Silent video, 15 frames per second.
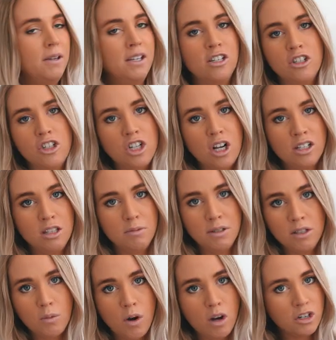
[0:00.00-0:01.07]
You can just chuck them
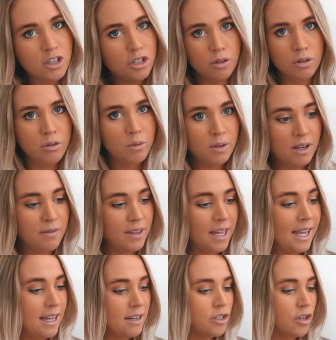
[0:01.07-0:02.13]
in the wash whenever they
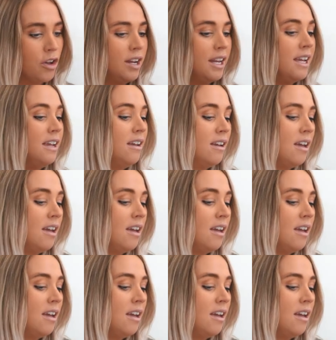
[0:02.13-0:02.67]
get dirty.